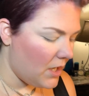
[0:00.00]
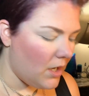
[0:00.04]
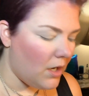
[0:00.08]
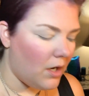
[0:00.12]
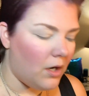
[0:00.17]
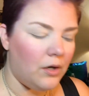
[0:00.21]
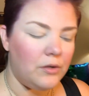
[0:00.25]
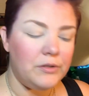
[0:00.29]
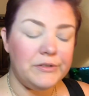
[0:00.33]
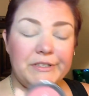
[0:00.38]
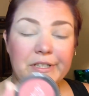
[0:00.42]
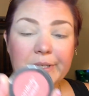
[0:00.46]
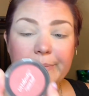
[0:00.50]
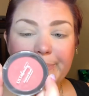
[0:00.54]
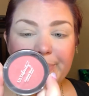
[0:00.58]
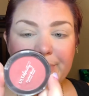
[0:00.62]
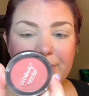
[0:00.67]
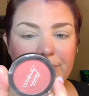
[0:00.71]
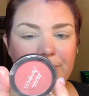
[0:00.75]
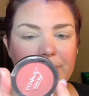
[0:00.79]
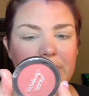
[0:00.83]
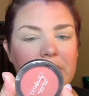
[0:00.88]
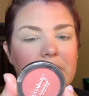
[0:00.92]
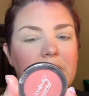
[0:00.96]
Ulta
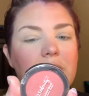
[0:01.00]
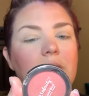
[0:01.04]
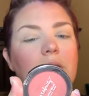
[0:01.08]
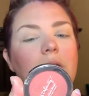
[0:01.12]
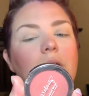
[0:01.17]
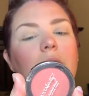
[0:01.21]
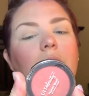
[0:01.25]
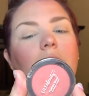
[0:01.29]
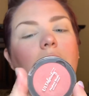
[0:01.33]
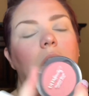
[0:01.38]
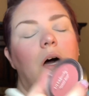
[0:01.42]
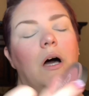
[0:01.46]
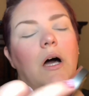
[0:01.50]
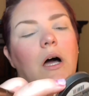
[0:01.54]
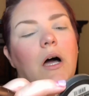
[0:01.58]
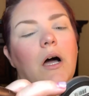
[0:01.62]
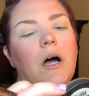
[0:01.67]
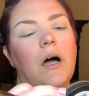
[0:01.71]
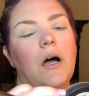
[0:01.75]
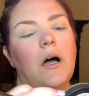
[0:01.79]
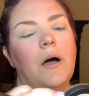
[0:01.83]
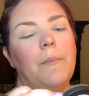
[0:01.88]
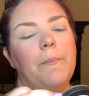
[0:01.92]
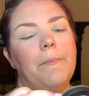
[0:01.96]
Beauty
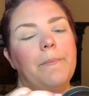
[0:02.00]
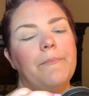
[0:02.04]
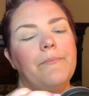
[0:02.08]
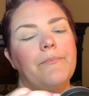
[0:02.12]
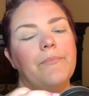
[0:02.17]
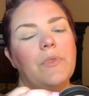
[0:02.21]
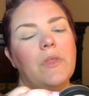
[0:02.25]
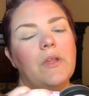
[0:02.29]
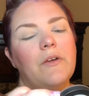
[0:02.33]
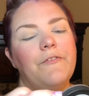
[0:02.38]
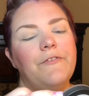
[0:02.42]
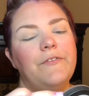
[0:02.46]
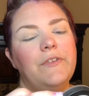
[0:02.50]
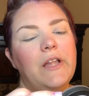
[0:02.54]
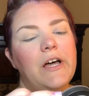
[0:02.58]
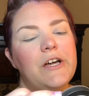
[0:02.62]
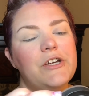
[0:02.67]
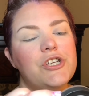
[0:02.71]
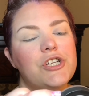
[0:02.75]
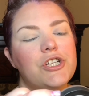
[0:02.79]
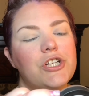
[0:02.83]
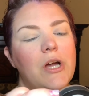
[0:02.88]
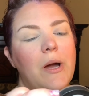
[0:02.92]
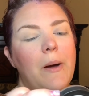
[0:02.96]

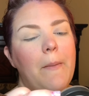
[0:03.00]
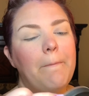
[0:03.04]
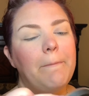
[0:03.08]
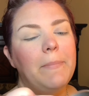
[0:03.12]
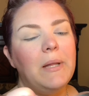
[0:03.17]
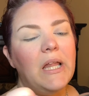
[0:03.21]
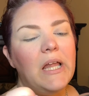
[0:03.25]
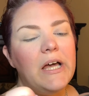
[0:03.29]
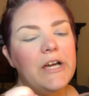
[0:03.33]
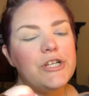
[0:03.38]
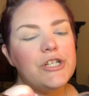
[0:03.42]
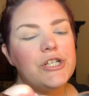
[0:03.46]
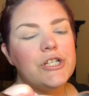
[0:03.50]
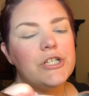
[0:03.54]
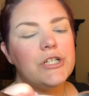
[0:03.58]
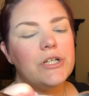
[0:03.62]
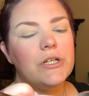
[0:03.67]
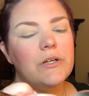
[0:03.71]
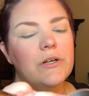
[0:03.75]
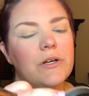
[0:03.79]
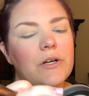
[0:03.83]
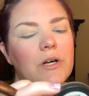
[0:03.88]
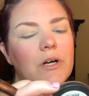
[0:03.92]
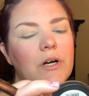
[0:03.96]
Flushed Blush
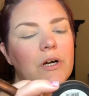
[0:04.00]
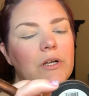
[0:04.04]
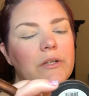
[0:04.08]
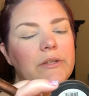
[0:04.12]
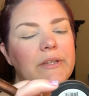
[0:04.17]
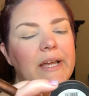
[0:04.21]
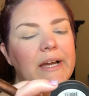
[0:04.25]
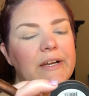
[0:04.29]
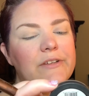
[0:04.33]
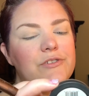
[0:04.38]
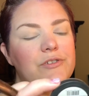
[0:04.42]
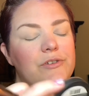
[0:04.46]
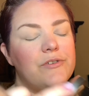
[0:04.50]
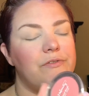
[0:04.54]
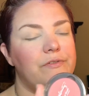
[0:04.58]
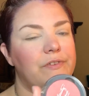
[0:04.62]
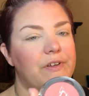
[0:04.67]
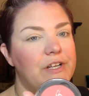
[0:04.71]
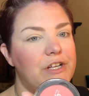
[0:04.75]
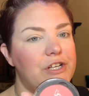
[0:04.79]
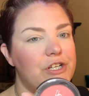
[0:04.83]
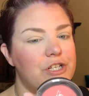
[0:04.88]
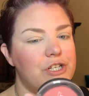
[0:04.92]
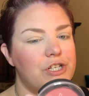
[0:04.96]
Natural
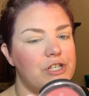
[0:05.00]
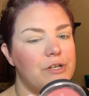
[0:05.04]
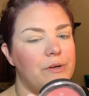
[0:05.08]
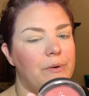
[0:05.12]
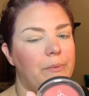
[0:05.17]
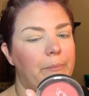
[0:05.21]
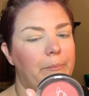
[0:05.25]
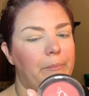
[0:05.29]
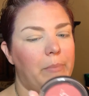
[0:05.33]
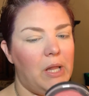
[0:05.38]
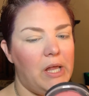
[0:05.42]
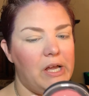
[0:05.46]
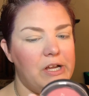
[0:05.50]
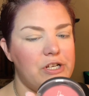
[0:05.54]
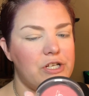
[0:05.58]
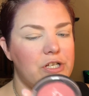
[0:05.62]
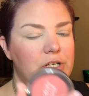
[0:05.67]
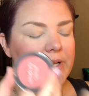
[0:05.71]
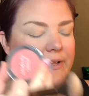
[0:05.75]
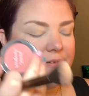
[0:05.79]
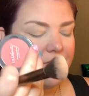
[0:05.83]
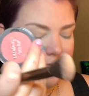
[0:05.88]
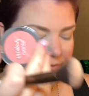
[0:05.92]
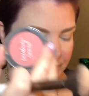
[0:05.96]
Finish Blush
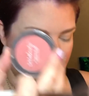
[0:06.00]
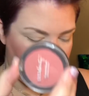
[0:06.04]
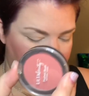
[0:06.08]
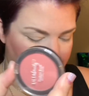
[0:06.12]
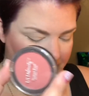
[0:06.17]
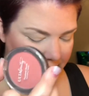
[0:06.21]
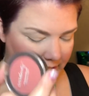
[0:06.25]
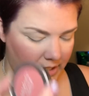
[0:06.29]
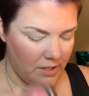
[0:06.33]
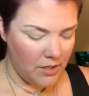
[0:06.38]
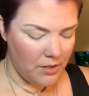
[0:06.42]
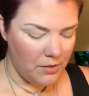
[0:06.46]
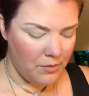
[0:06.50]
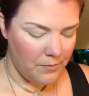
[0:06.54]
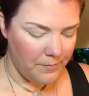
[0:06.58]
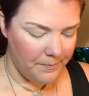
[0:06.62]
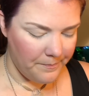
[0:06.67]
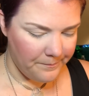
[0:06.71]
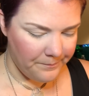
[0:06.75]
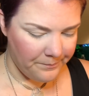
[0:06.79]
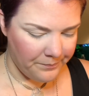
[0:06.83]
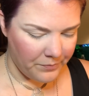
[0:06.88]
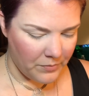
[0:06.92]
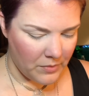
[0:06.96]
in Flamingo.
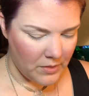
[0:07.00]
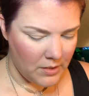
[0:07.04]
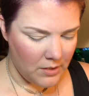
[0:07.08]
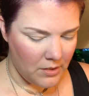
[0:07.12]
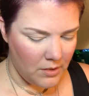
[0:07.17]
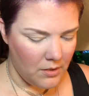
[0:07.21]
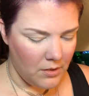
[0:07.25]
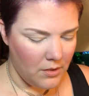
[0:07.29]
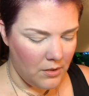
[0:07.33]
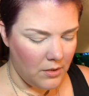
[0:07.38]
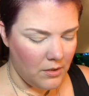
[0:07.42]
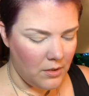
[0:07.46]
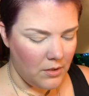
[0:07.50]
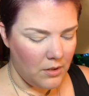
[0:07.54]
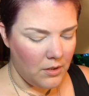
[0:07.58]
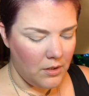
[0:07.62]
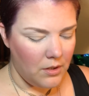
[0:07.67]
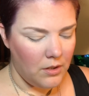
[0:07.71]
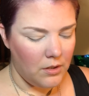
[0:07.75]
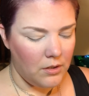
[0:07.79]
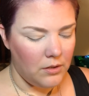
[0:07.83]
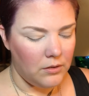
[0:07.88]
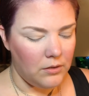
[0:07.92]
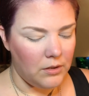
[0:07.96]

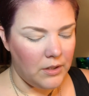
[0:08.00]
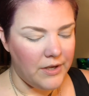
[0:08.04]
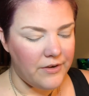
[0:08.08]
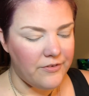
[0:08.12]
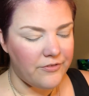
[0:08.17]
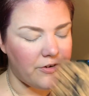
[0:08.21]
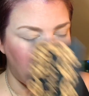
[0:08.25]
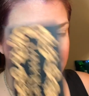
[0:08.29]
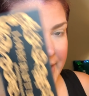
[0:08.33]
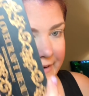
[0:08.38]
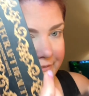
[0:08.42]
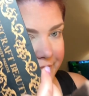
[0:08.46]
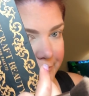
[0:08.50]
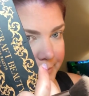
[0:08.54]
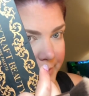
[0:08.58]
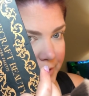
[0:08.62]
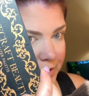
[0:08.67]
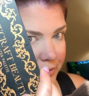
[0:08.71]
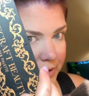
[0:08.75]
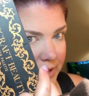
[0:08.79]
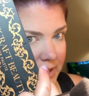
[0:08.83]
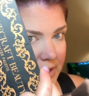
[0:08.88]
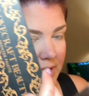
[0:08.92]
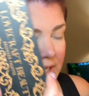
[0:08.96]
Lovecraft
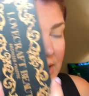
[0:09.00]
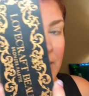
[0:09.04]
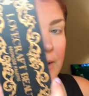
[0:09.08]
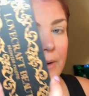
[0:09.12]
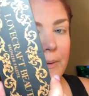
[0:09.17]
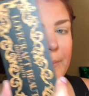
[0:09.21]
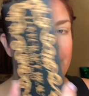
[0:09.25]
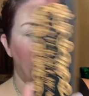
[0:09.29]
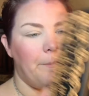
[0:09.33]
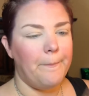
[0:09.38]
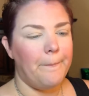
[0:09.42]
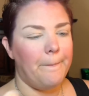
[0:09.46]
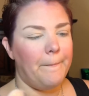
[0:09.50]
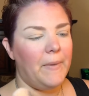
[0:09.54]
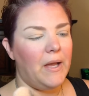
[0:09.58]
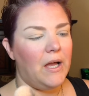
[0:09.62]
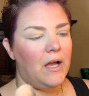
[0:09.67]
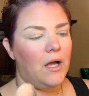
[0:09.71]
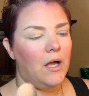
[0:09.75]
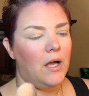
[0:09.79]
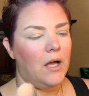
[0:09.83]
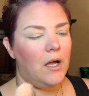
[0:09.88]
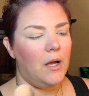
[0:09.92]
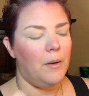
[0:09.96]
Beauty
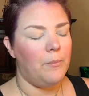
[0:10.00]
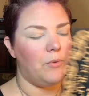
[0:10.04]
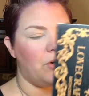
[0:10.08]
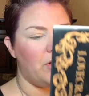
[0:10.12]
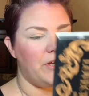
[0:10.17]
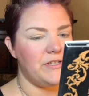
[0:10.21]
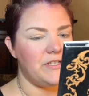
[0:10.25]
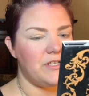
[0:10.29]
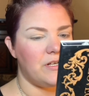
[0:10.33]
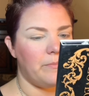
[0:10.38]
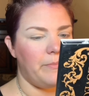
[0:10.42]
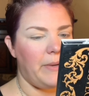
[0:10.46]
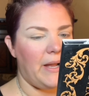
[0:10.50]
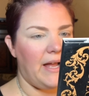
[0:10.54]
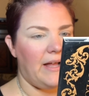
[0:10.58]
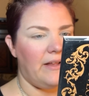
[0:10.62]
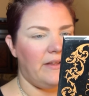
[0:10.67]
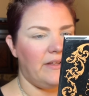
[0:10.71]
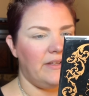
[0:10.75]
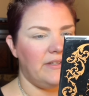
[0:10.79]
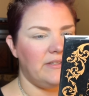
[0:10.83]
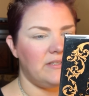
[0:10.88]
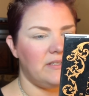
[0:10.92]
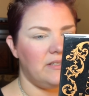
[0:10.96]
bronzer
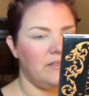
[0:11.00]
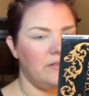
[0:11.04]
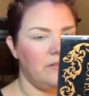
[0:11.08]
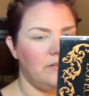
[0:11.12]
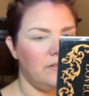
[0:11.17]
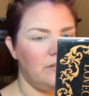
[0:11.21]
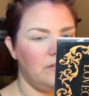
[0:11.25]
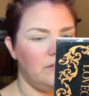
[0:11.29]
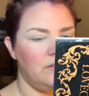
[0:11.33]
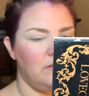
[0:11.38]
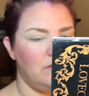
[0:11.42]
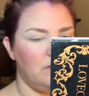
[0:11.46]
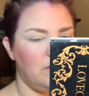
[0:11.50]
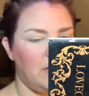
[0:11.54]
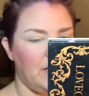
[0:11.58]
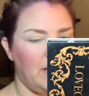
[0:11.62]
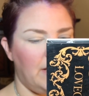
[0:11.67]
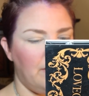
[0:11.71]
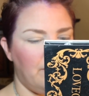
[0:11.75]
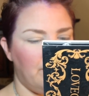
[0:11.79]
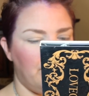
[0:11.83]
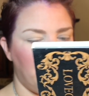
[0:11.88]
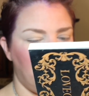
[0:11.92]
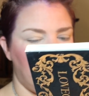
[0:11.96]
palette. I
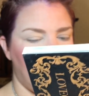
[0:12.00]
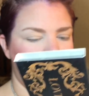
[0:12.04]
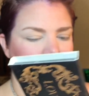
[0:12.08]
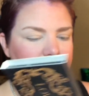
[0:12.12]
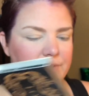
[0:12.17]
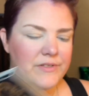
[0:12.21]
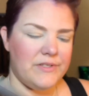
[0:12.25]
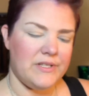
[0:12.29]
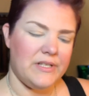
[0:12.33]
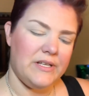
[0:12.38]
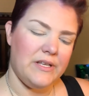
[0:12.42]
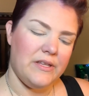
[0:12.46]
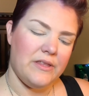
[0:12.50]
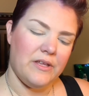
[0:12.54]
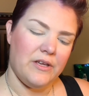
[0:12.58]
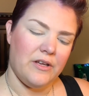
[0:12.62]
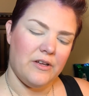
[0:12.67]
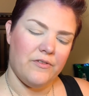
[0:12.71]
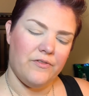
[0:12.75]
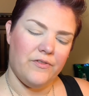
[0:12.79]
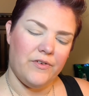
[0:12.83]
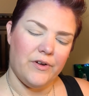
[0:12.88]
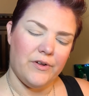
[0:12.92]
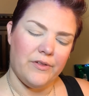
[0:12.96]
don't know if there's anything
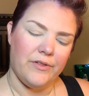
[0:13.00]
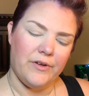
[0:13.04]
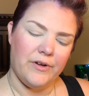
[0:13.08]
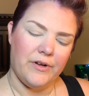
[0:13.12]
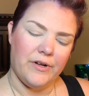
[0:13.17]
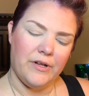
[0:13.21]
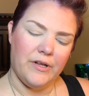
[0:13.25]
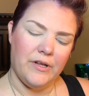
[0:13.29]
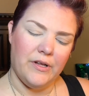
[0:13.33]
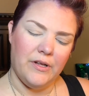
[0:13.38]
further,